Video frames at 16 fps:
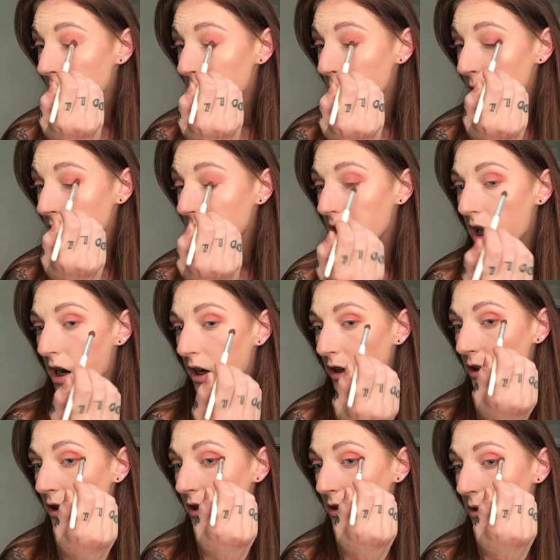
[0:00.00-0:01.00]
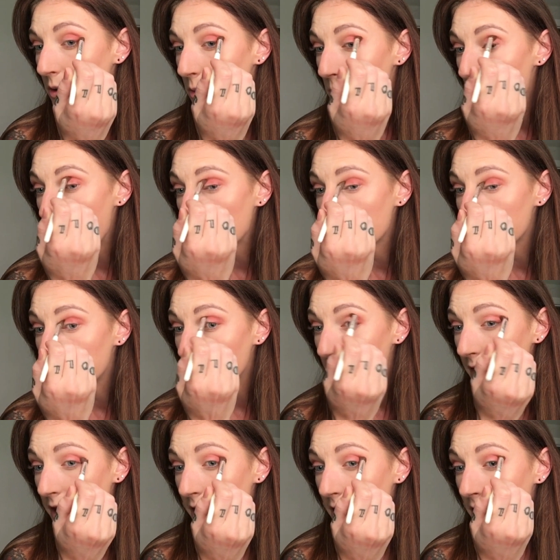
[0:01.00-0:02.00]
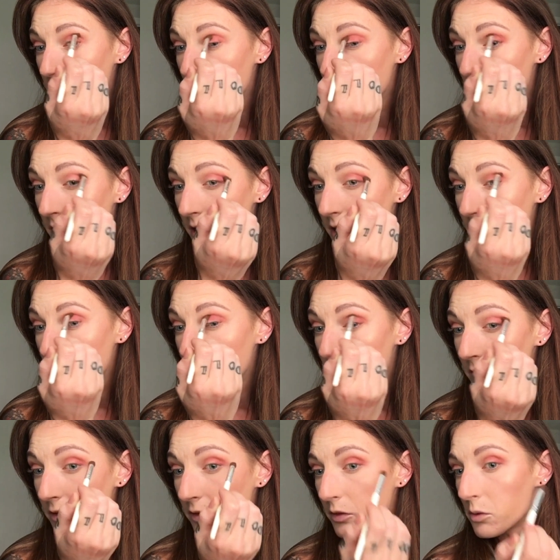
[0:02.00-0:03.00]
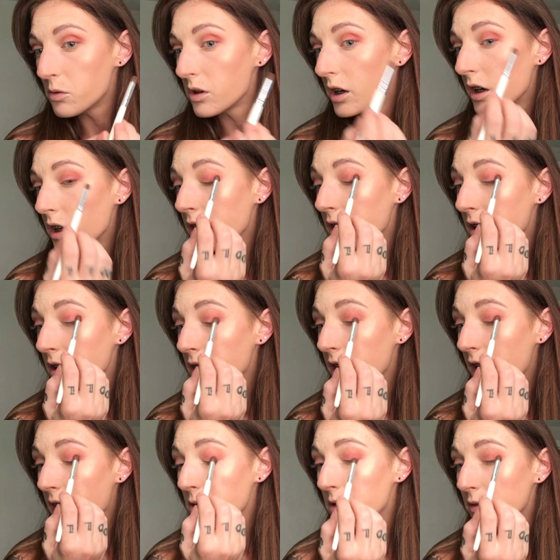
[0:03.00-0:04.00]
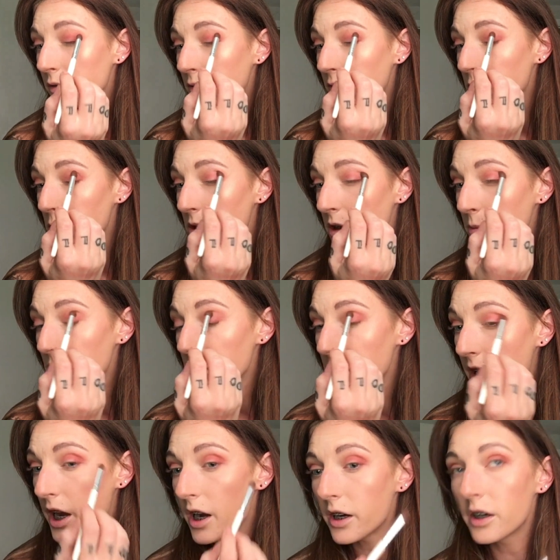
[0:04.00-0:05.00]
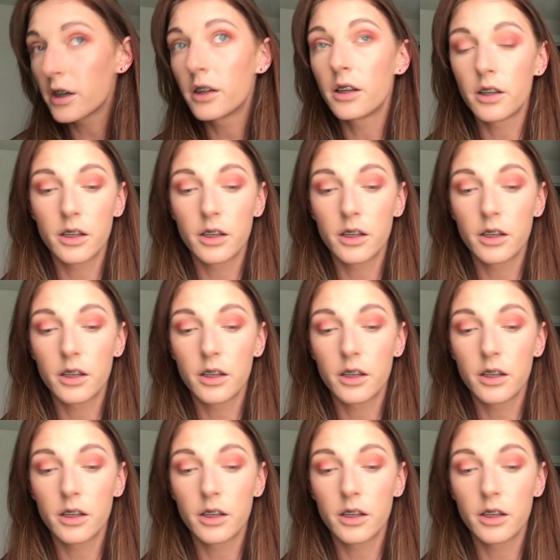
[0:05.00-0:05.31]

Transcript: But they are good quality for how affordable they are.